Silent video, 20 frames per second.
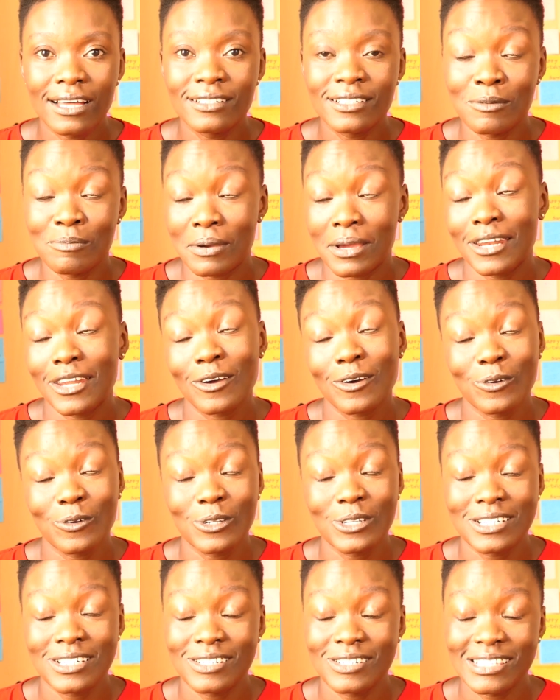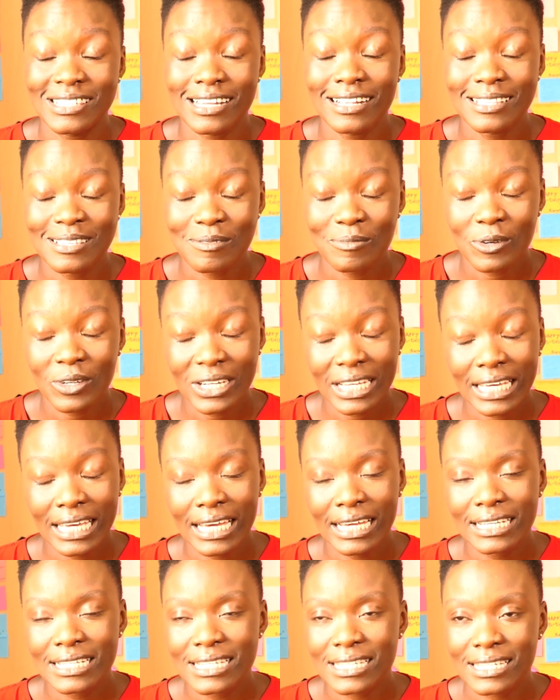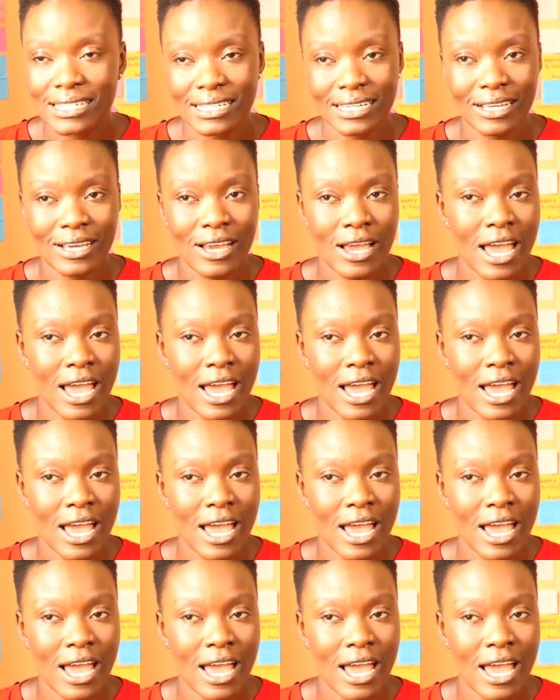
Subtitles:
depending on what results I'm gonna get.